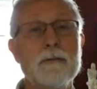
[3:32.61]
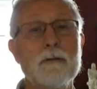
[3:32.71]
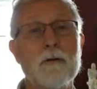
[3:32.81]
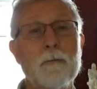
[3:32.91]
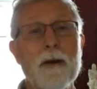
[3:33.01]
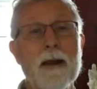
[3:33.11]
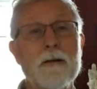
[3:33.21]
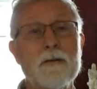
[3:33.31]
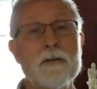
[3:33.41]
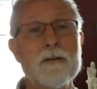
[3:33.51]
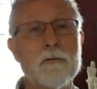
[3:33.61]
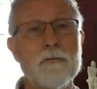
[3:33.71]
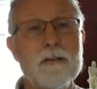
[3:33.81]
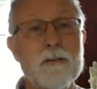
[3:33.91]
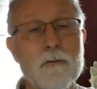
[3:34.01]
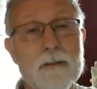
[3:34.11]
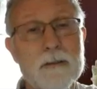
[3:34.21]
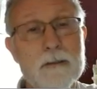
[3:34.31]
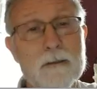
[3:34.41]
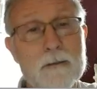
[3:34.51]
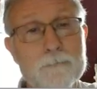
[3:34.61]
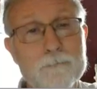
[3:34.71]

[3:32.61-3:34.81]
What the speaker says: go to Packet Tracer resources,